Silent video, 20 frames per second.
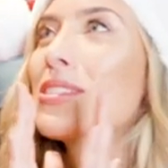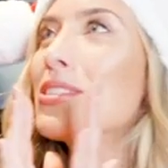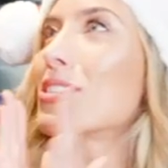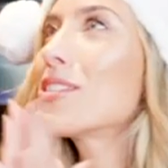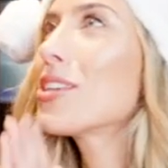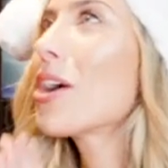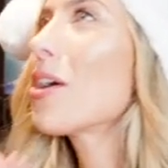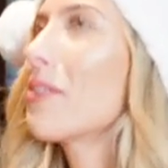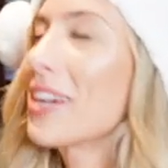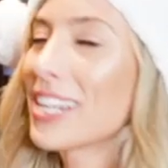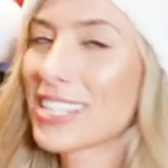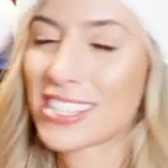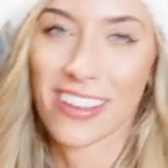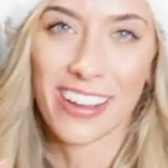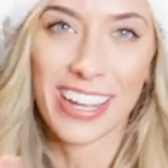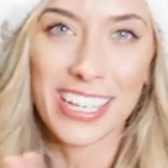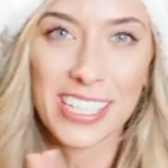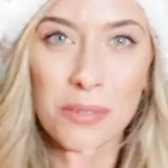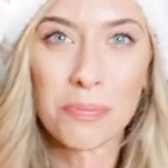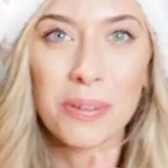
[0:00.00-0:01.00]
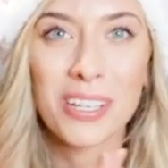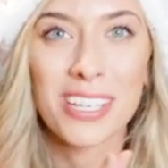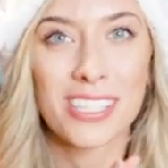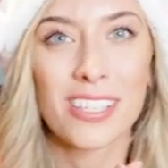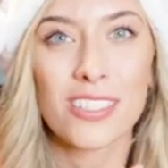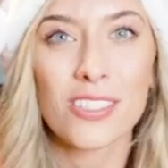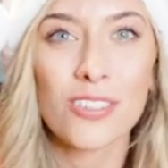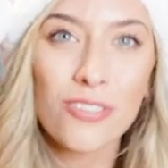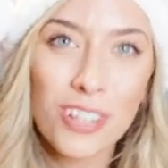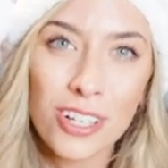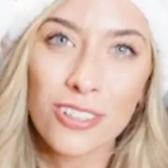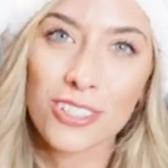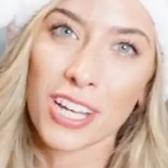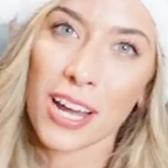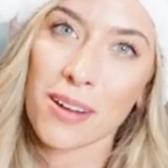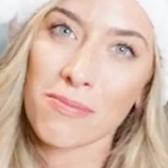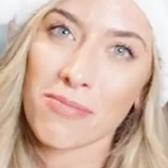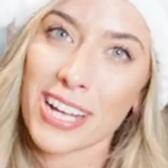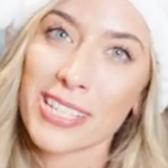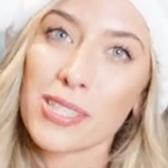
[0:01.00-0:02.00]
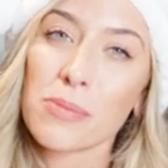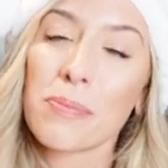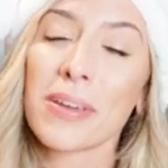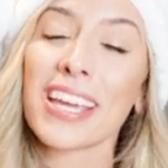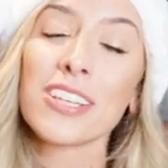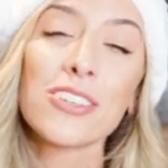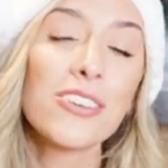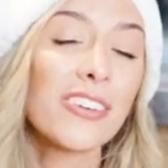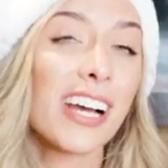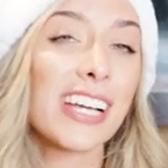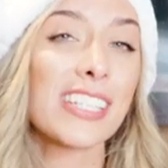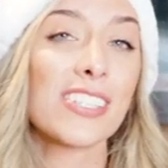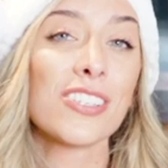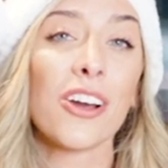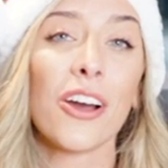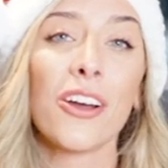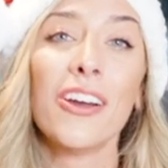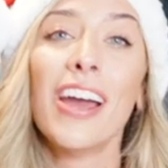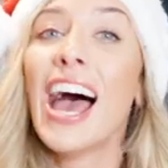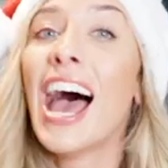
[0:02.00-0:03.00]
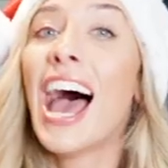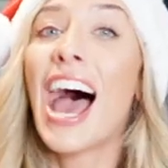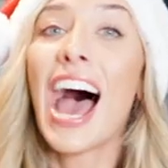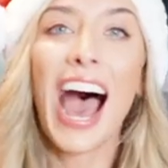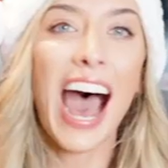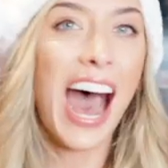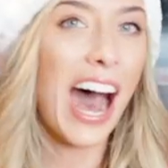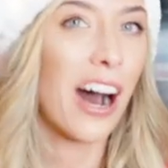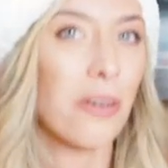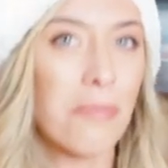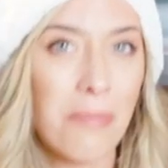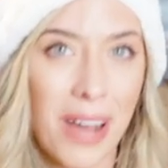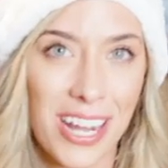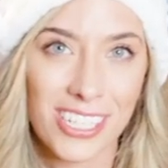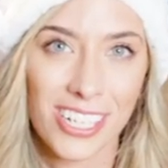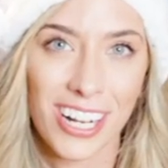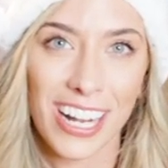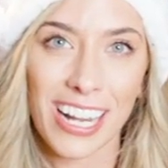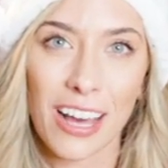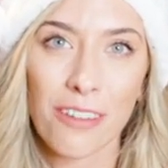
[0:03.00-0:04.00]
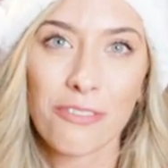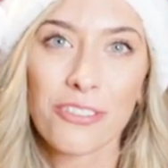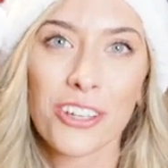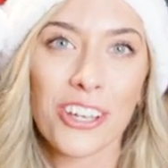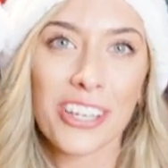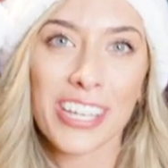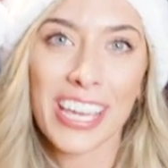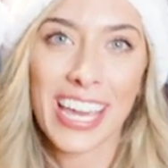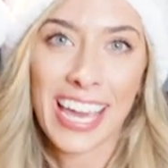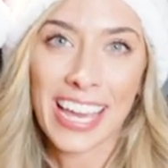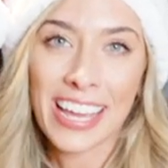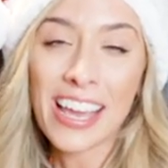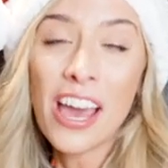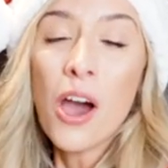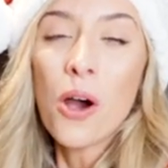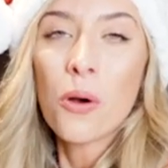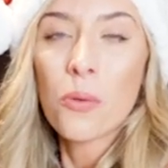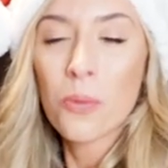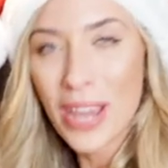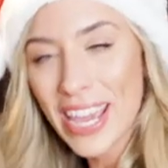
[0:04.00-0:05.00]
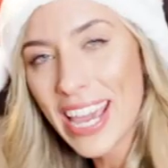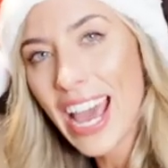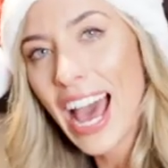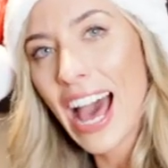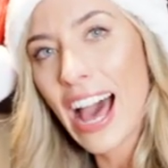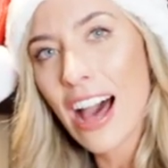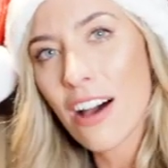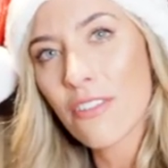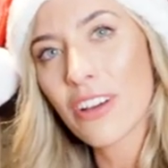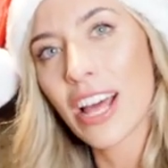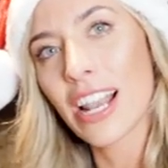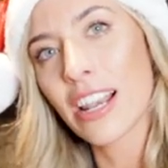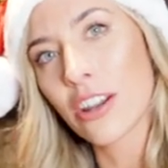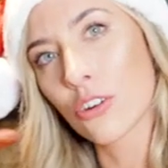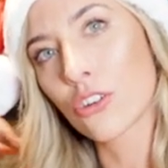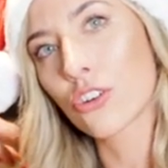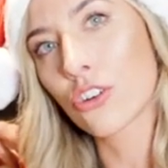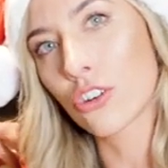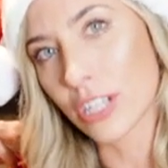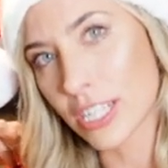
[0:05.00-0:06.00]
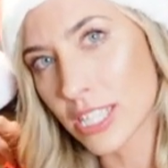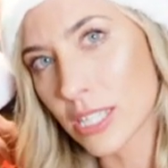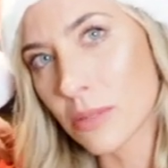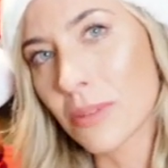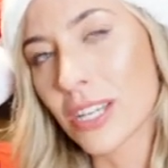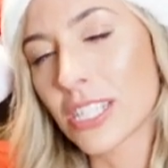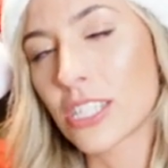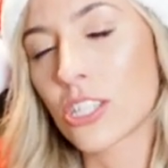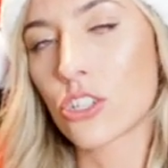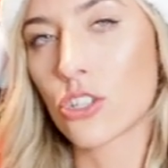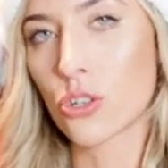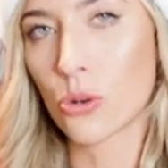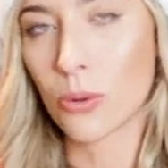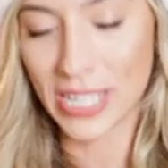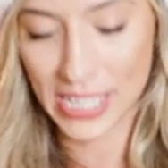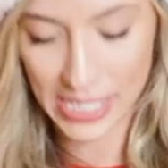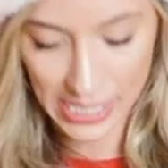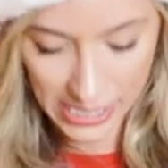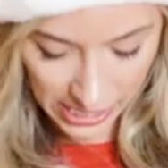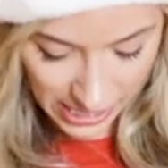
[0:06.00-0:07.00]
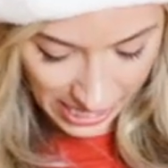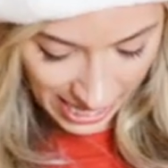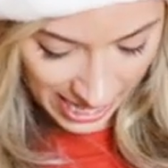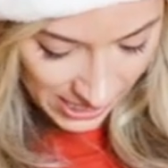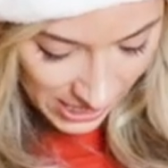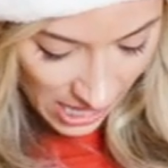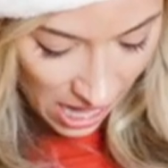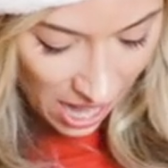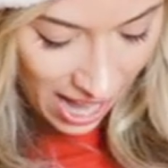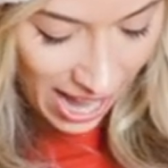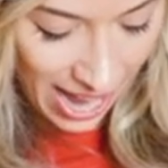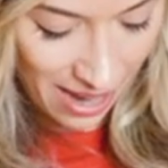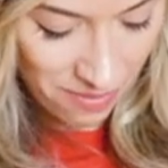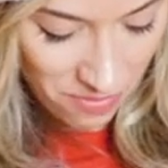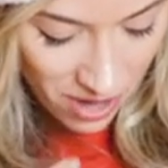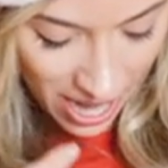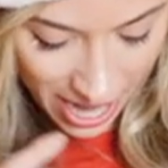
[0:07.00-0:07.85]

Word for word: so excited because it's a real time recipe and you guys know how much I love cooking. We have a little Christmas twist to this. I'm